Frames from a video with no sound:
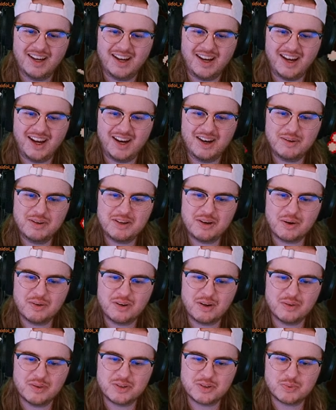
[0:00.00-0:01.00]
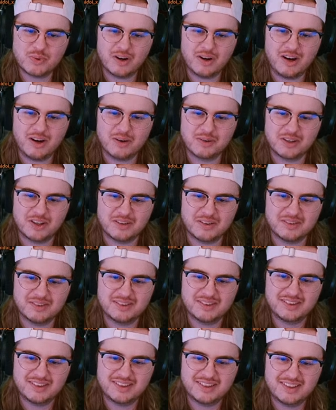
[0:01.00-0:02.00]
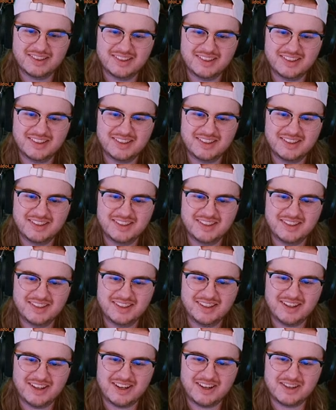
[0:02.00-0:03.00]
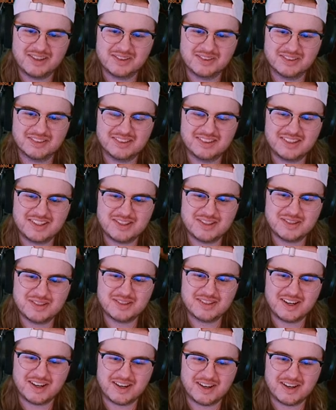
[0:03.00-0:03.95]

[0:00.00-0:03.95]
Wait, no, this were... Oh, no. Oh, this...